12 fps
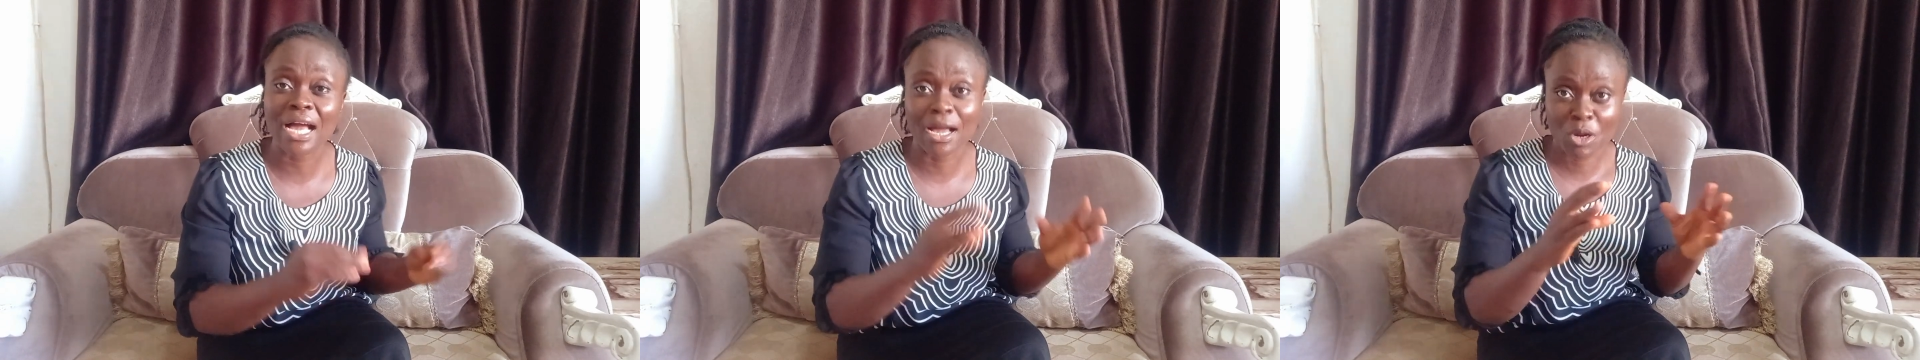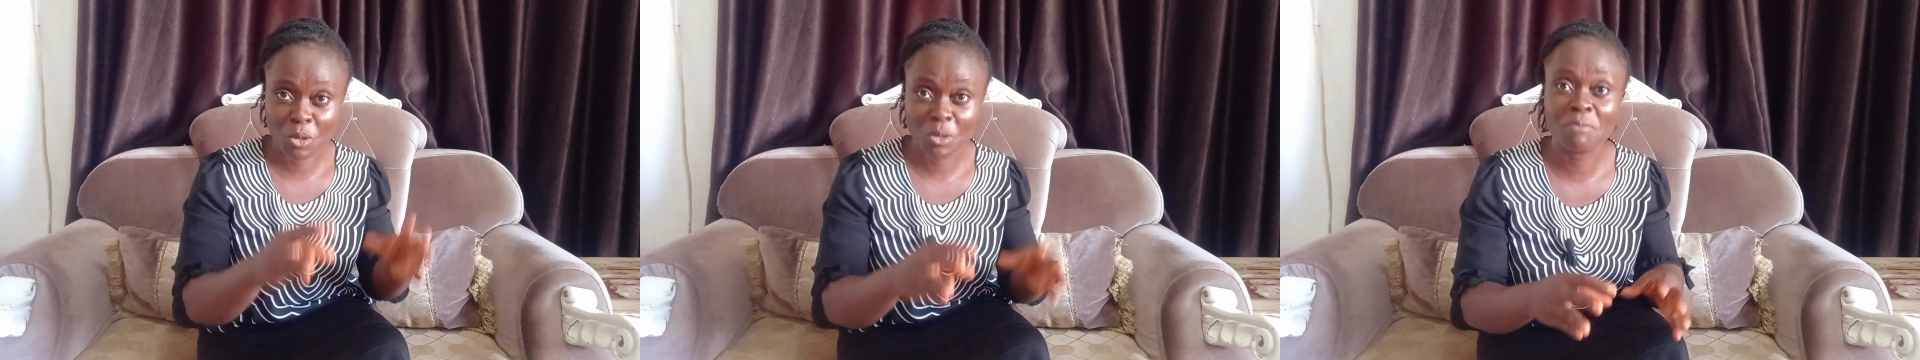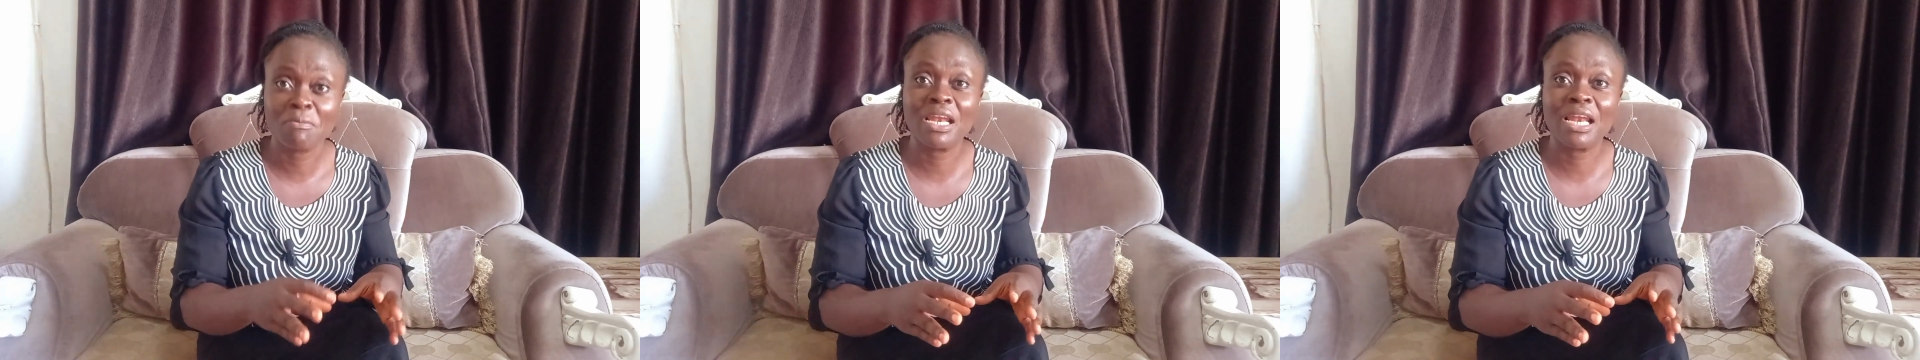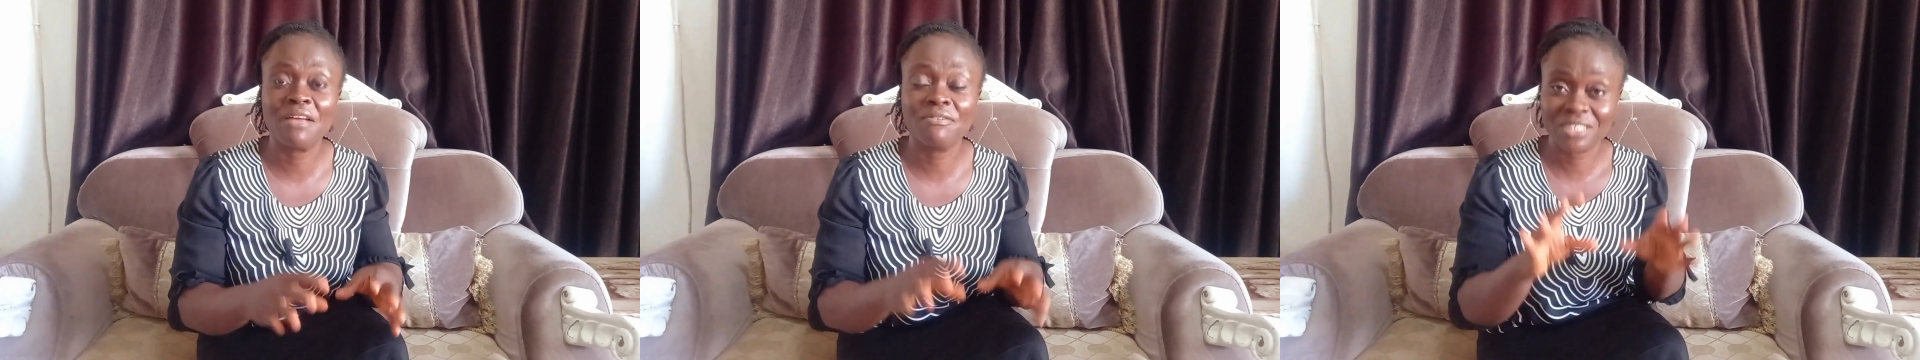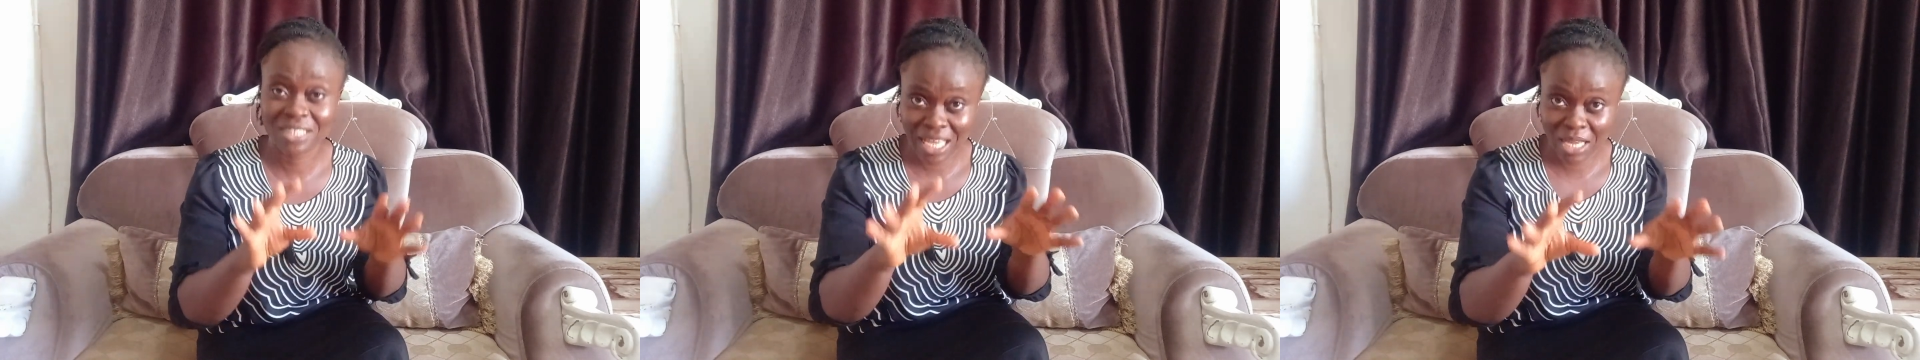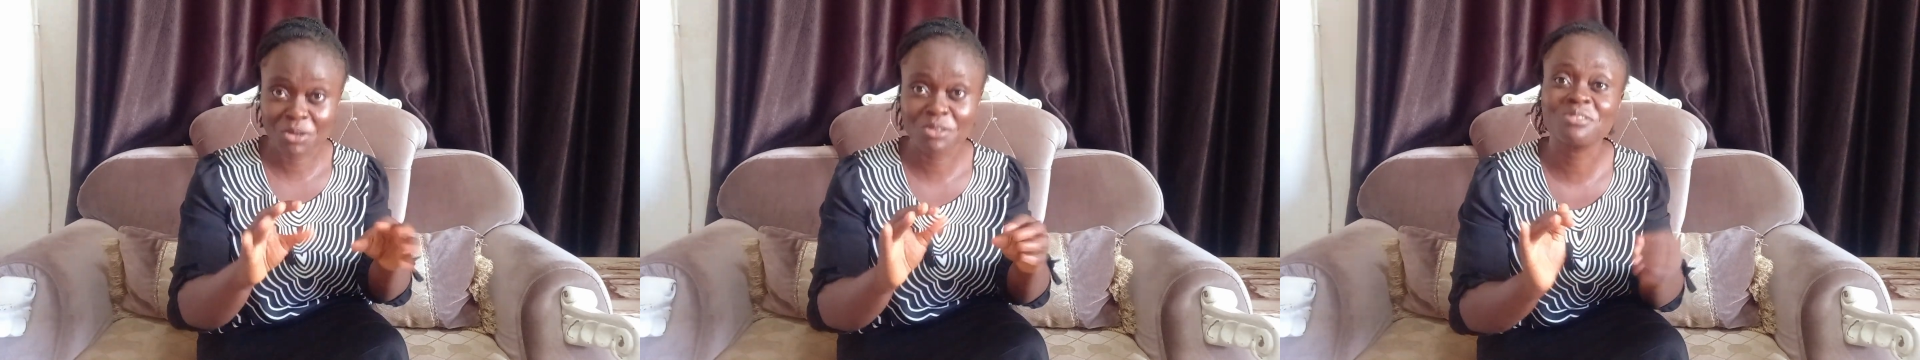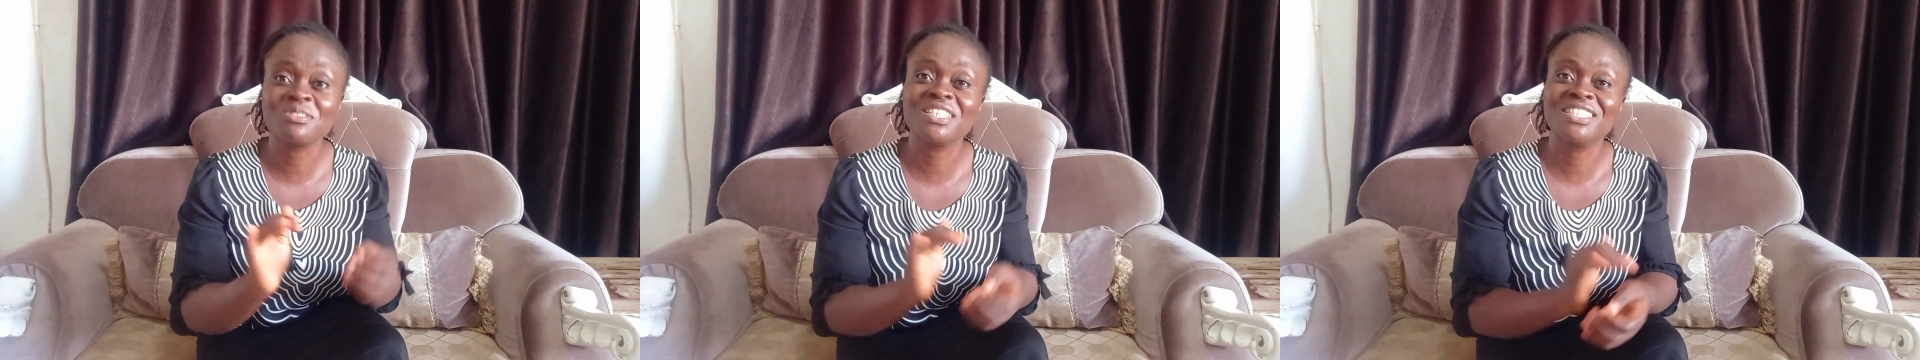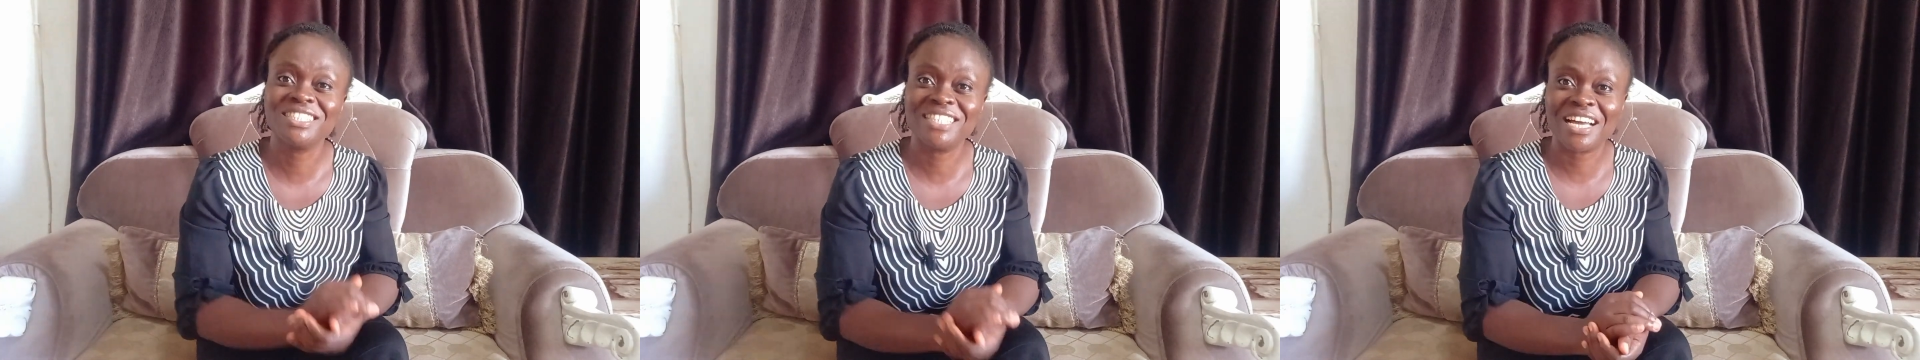and crore in my life till I got to
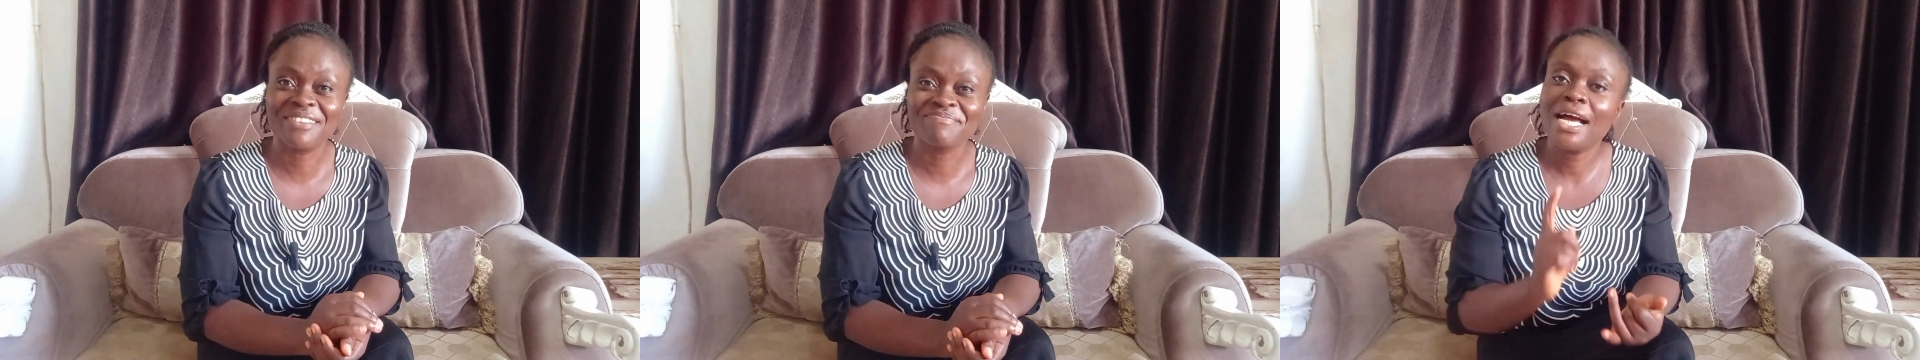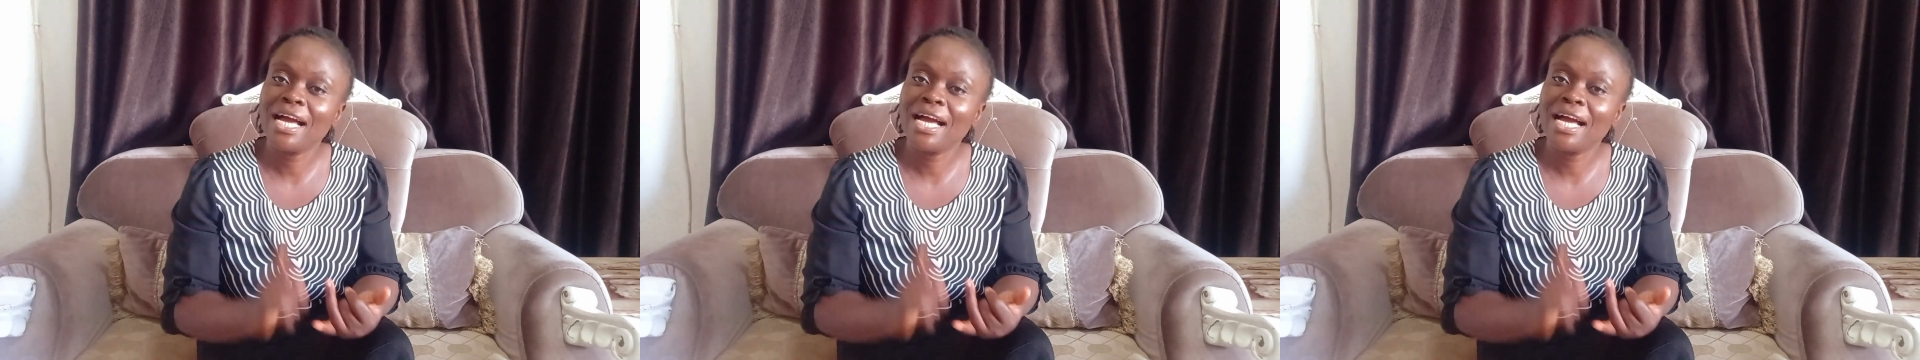India.